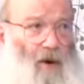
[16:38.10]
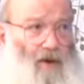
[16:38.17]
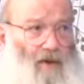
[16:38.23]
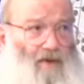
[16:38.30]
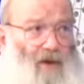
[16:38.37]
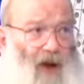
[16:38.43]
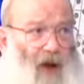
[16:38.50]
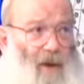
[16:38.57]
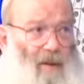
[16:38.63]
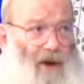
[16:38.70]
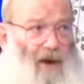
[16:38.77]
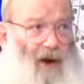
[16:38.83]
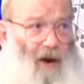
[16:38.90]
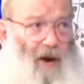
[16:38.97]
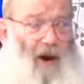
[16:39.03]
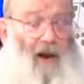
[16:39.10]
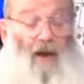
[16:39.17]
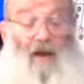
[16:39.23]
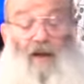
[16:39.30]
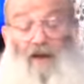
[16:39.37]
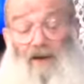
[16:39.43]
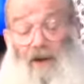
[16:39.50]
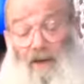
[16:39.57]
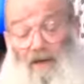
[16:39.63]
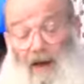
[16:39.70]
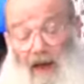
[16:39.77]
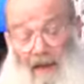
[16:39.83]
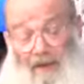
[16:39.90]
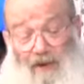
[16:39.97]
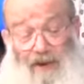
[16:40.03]
worth of commentary,
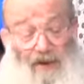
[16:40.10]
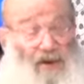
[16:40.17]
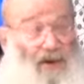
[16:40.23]
sometimes